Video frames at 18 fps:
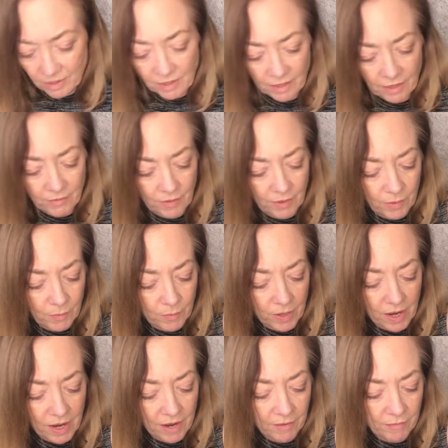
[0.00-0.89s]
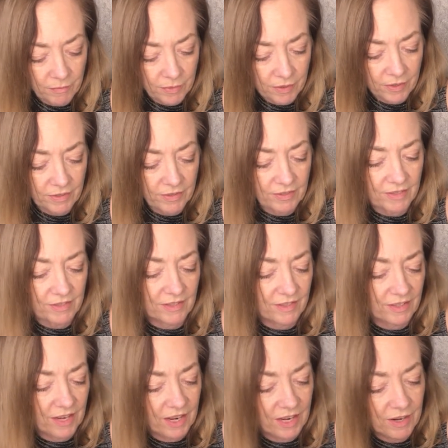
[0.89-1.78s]
And then we have this
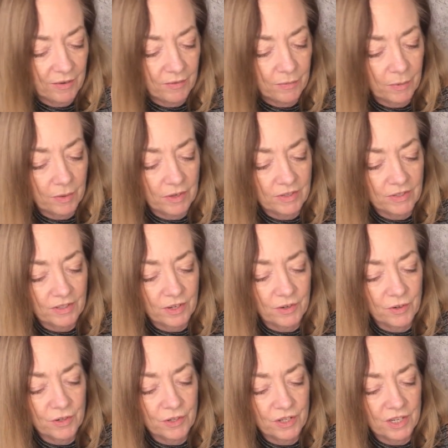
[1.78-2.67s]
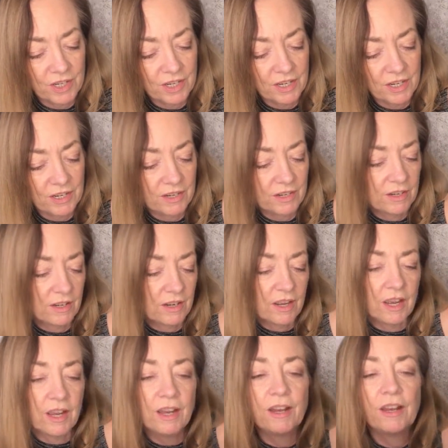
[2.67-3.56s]
Eight of Wands energy,
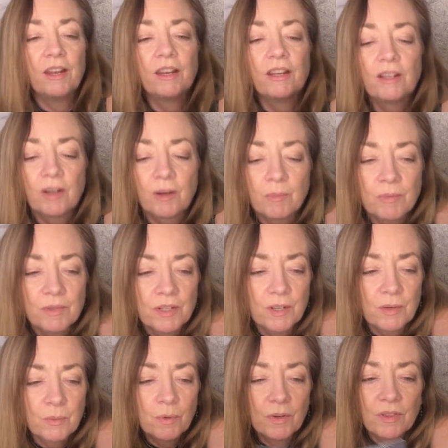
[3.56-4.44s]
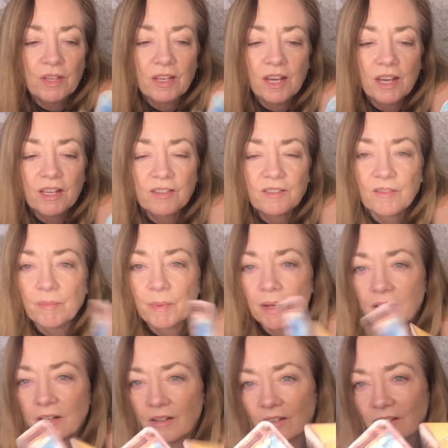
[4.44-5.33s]
and it comes in with the Ace of
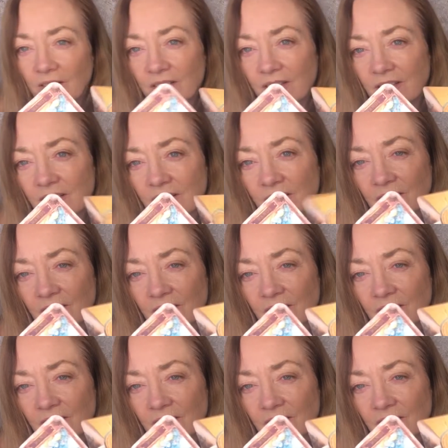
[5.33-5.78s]
Pentacles.